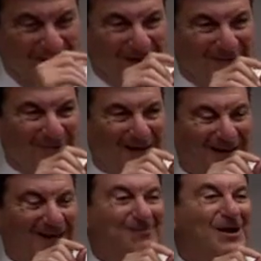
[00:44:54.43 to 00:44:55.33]
uh, my
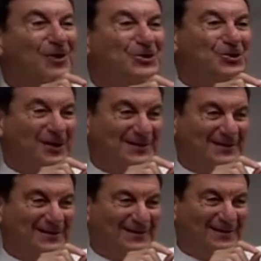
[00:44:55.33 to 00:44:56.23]
email
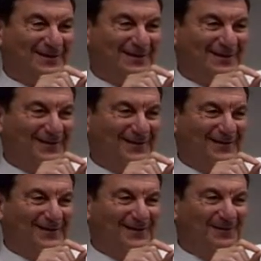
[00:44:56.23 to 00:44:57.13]
address
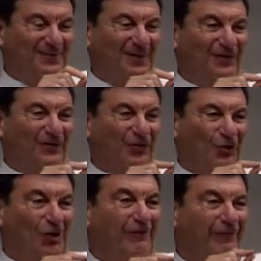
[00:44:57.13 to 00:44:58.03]
is
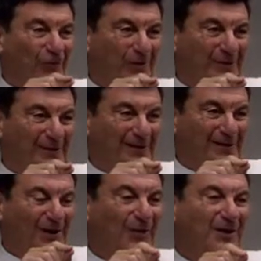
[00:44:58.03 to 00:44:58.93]
R Forman,
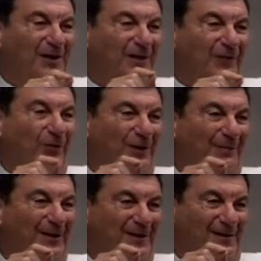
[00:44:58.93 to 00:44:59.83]
no E, F O R
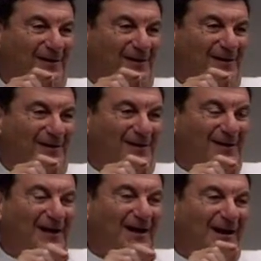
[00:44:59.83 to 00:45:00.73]
M A N,
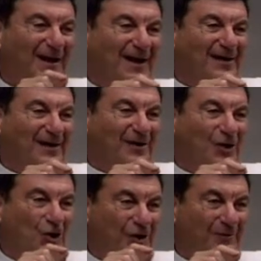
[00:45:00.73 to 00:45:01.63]
at
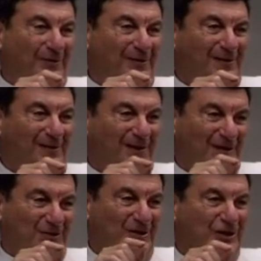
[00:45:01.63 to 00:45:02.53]
Audubon, A
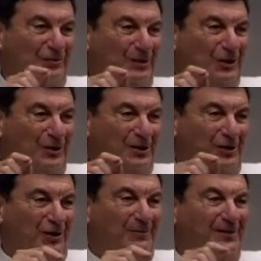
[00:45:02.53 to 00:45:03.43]
U D U B O N,
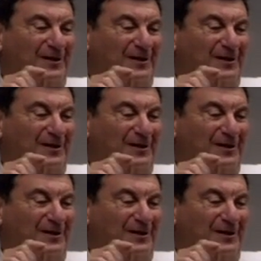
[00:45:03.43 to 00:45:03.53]
Audubon